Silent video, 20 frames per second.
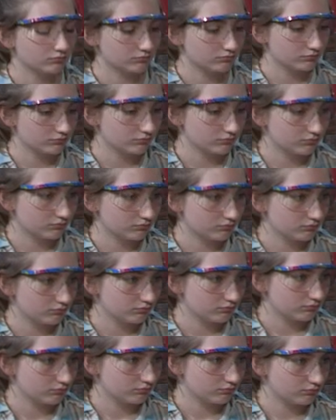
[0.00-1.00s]

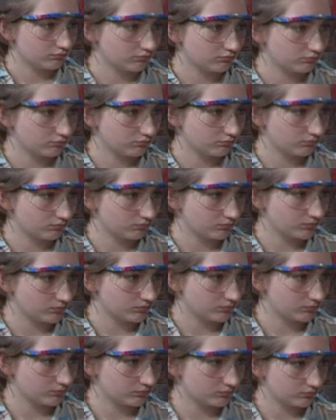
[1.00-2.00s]

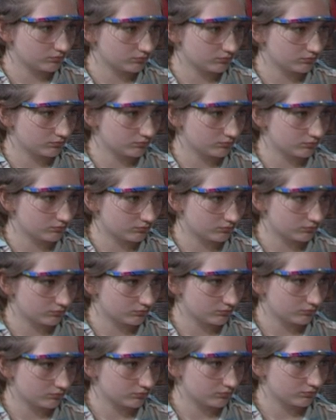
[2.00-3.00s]

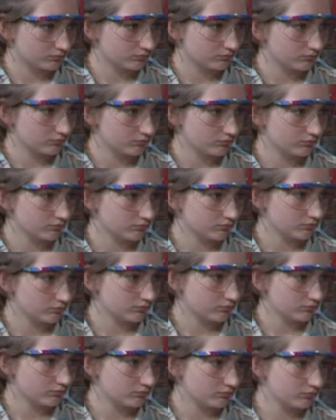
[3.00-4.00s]

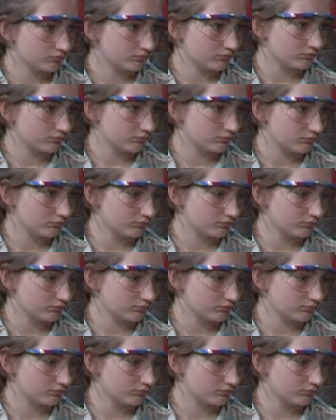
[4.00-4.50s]
(silent)